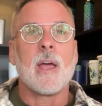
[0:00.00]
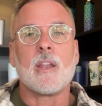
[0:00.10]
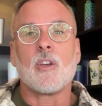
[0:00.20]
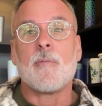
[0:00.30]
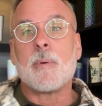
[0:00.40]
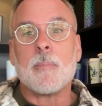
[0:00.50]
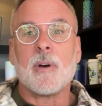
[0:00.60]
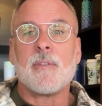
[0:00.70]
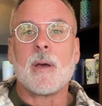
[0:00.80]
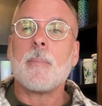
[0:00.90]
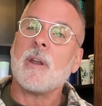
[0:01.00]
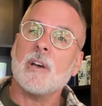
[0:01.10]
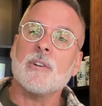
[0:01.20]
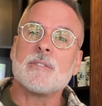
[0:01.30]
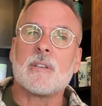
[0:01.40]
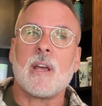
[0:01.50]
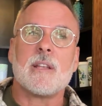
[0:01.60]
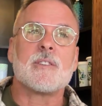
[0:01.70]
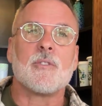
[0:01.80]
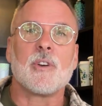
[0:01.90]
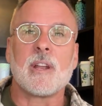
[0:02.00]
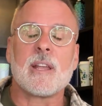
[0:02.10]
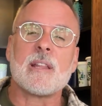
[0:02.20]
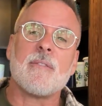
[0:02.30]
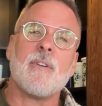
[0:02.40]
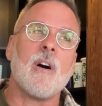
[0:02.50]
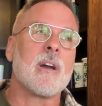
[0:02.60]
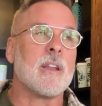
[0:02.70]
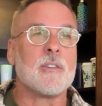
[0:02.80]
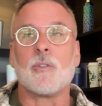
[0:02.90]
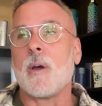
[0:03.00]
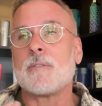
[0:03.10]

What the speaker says: And you have people living up on hills, and so they're gonna get that fog. And you